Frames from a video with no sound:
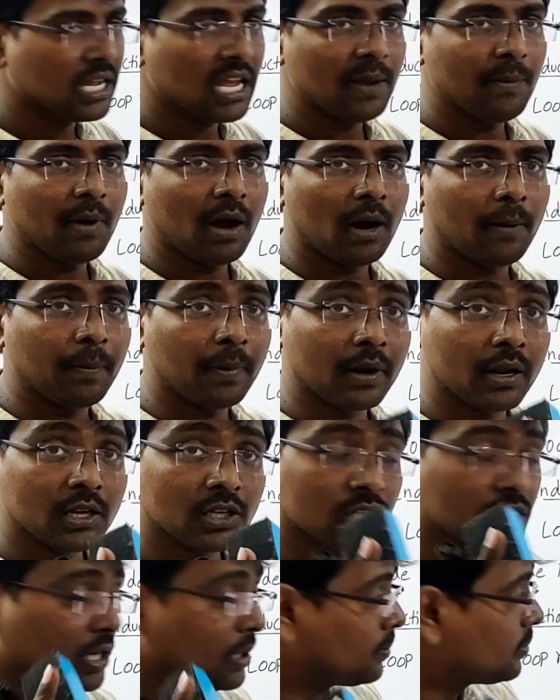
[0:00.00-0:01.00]
same
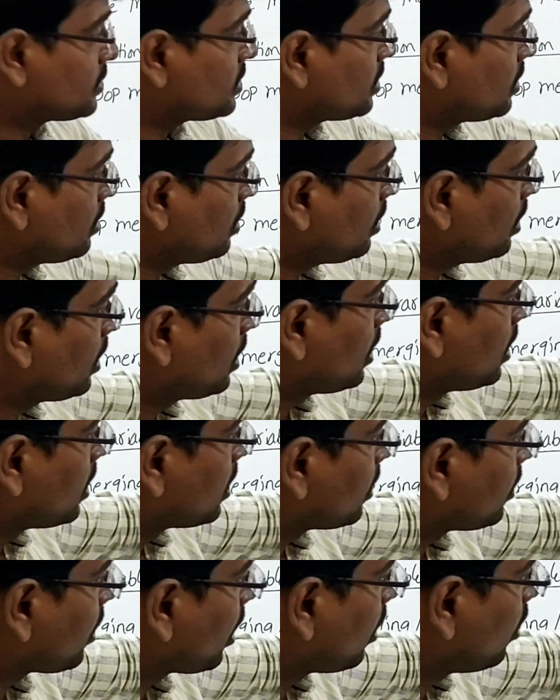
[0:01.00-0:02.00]
operation. Observe,
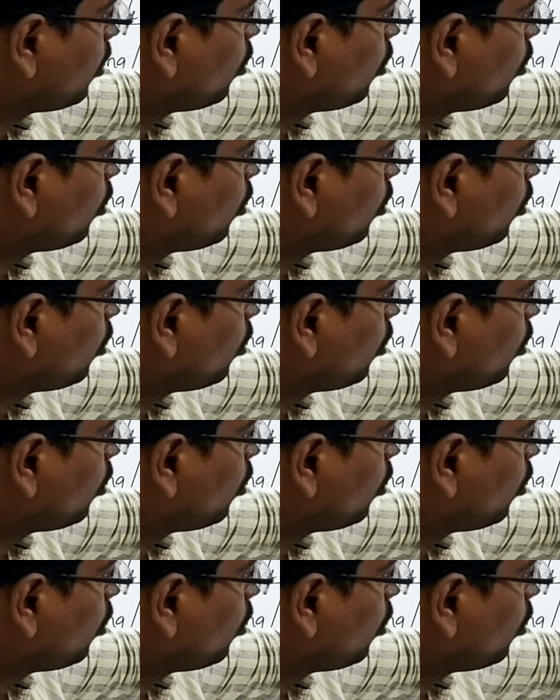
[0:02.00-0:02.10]
the